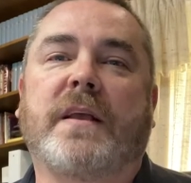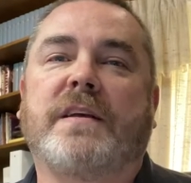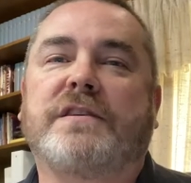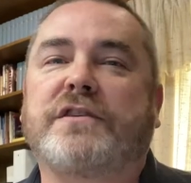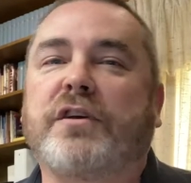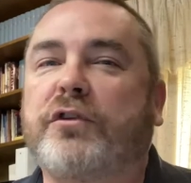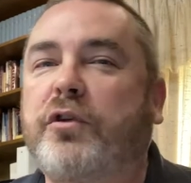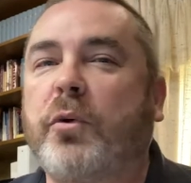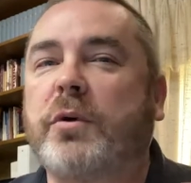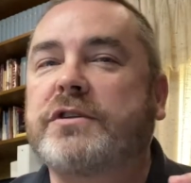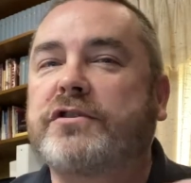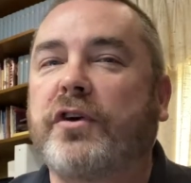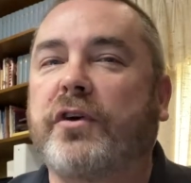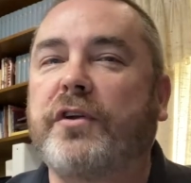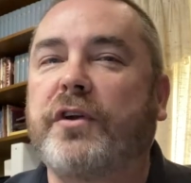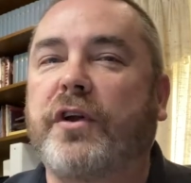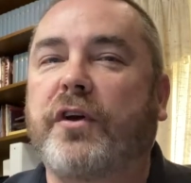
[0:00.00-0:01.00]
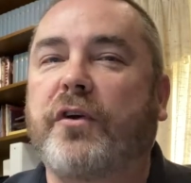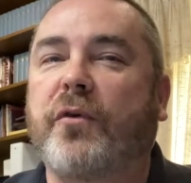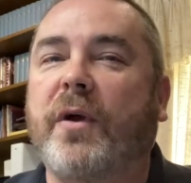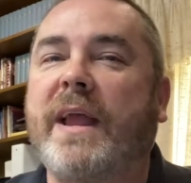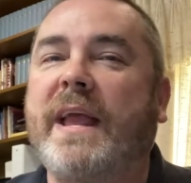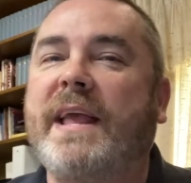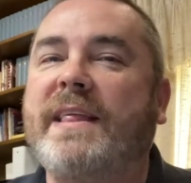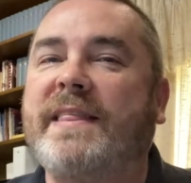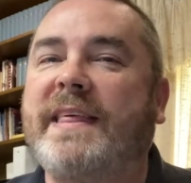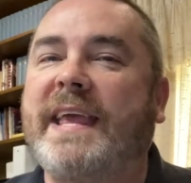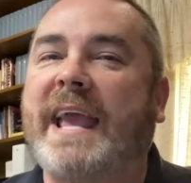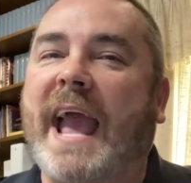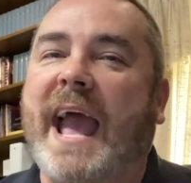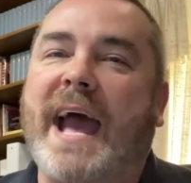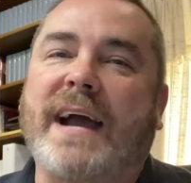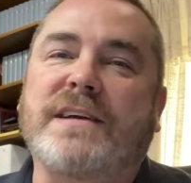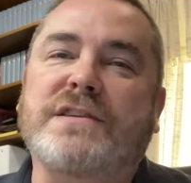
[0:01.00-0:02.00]
So to a certain degree, the
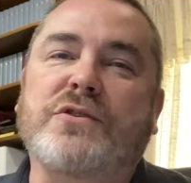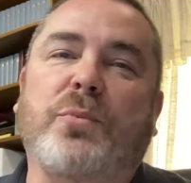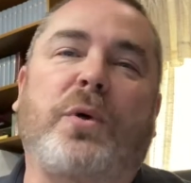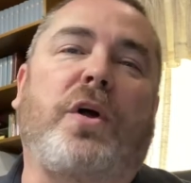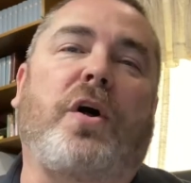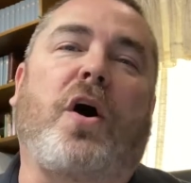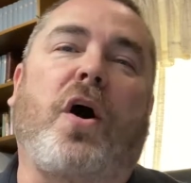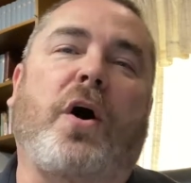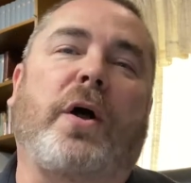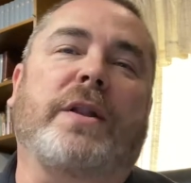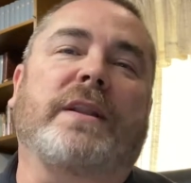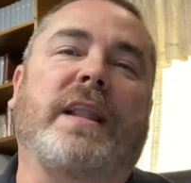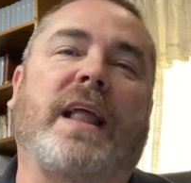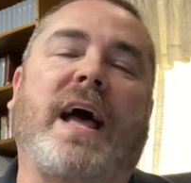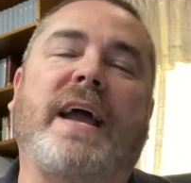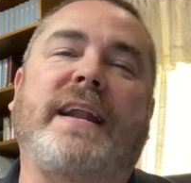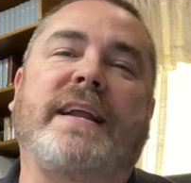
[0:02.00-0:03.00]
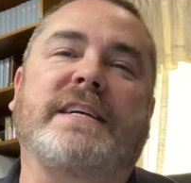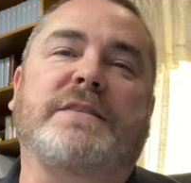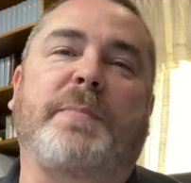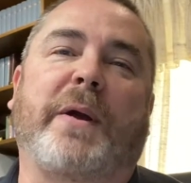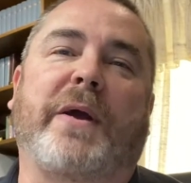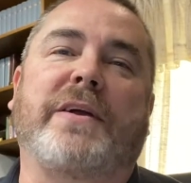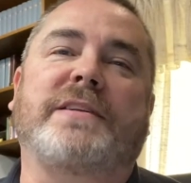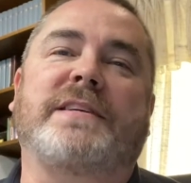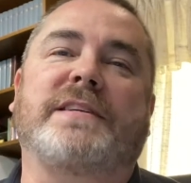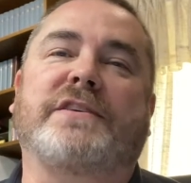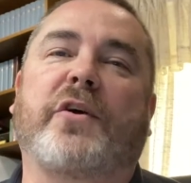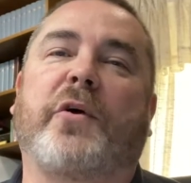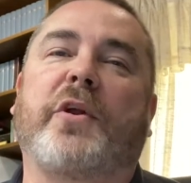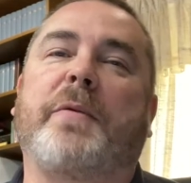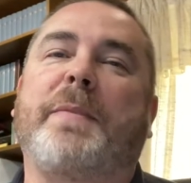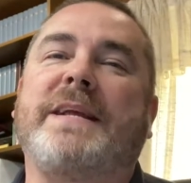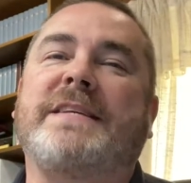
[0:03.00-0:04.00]
actual online experience is
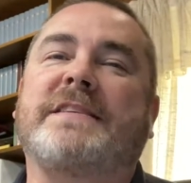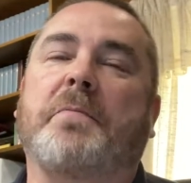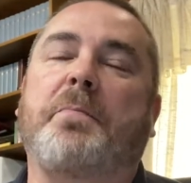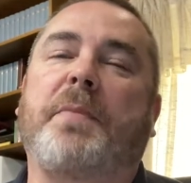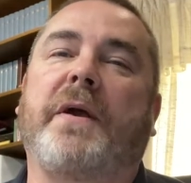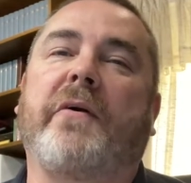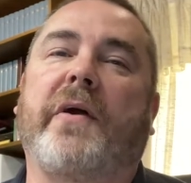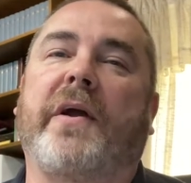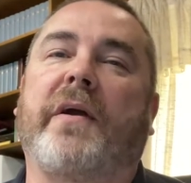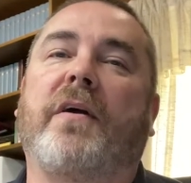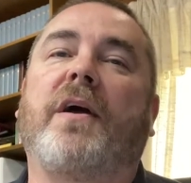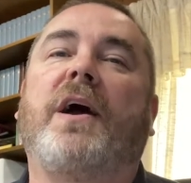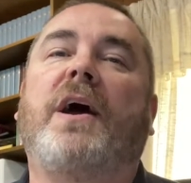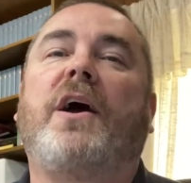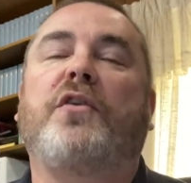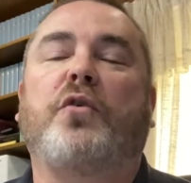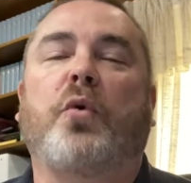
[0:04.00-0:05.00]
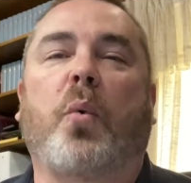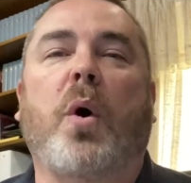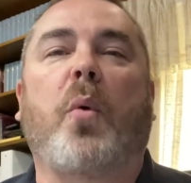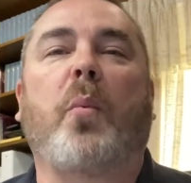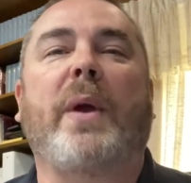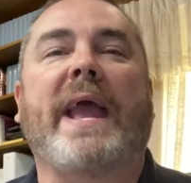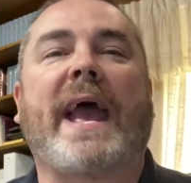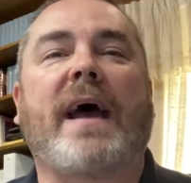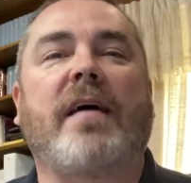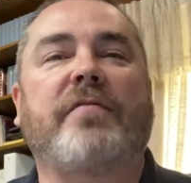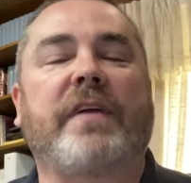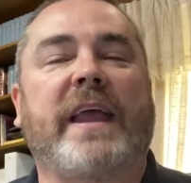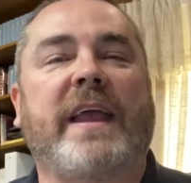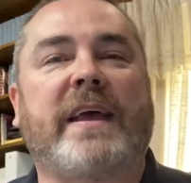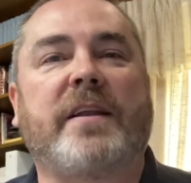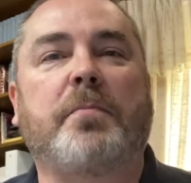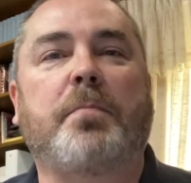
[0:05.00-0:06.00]
going to be superior to what we have
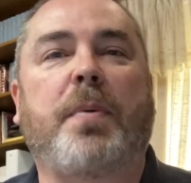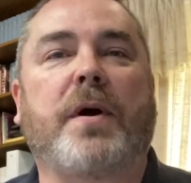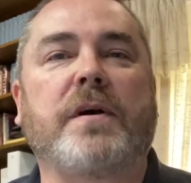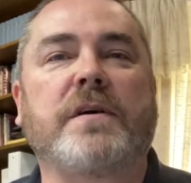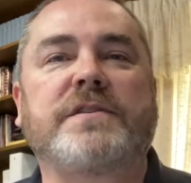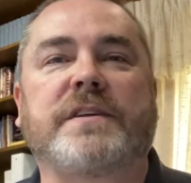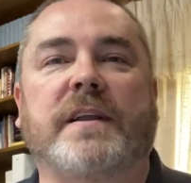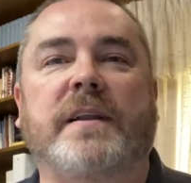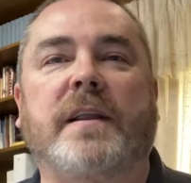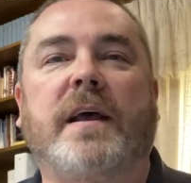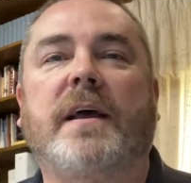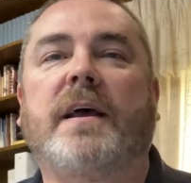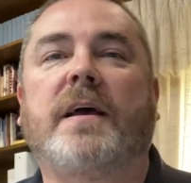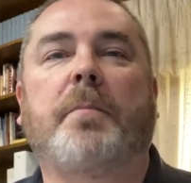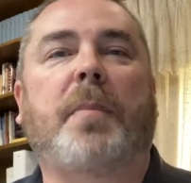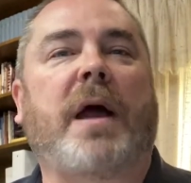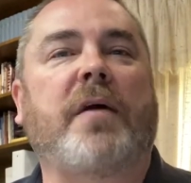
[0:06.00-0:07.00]
in person by